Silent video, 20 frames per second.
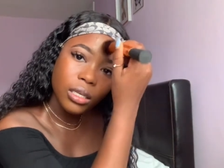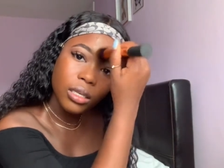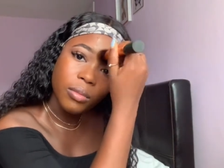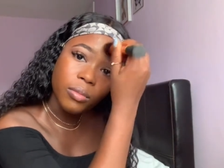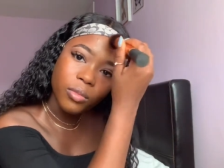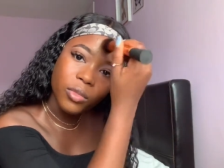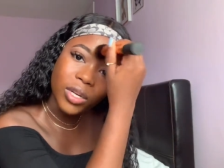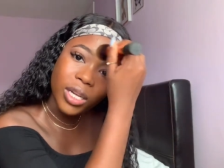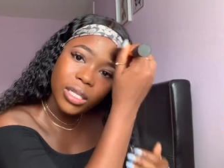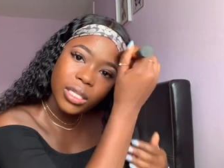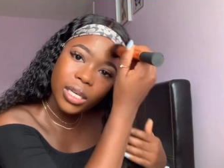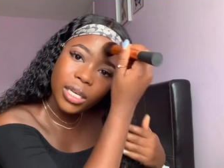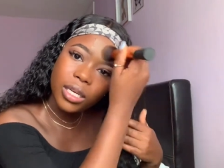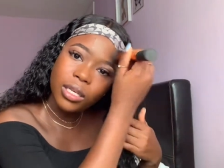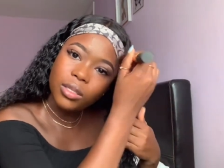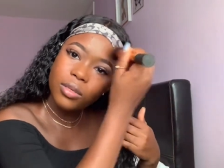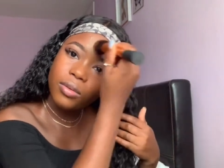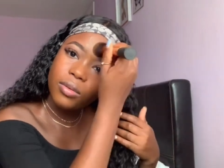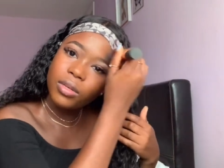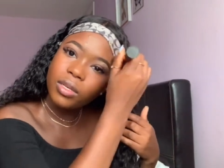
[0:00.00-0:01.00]
Would I take it
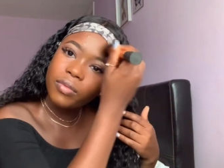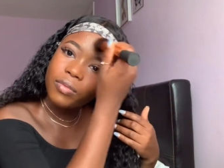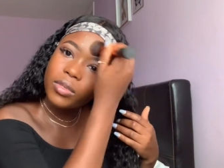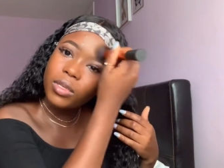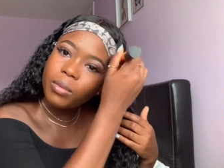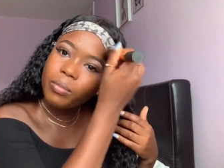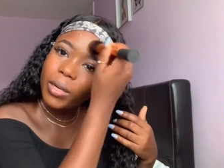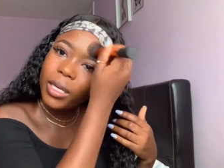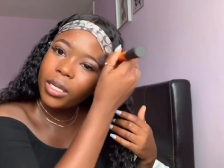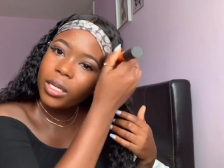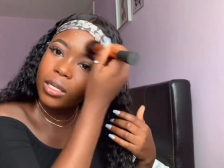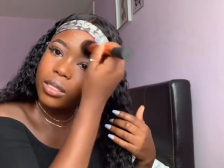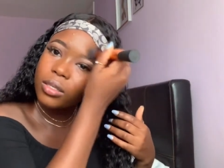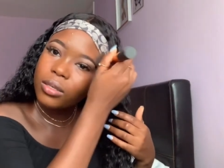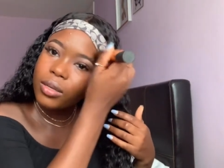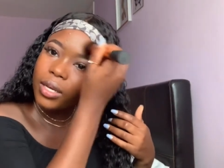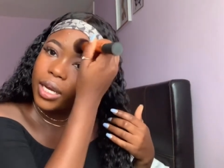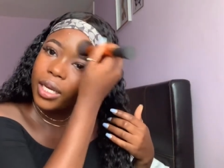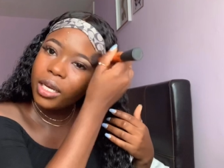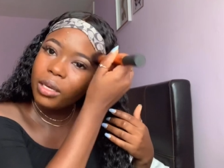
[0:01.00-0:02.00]
too if somebody else
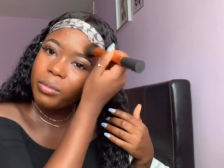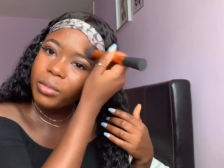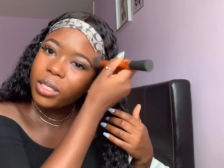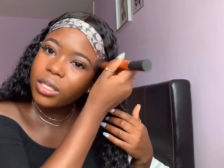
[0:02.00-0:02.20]
could have give me?